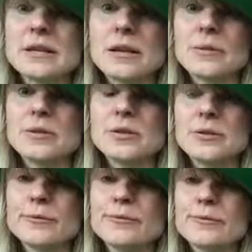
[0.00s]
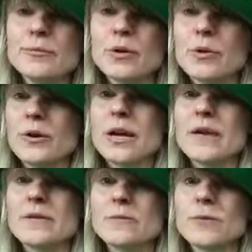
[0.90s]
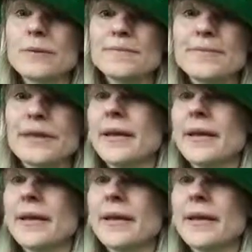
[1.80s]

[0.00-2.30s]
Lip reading: number 2, but we already have it in 1.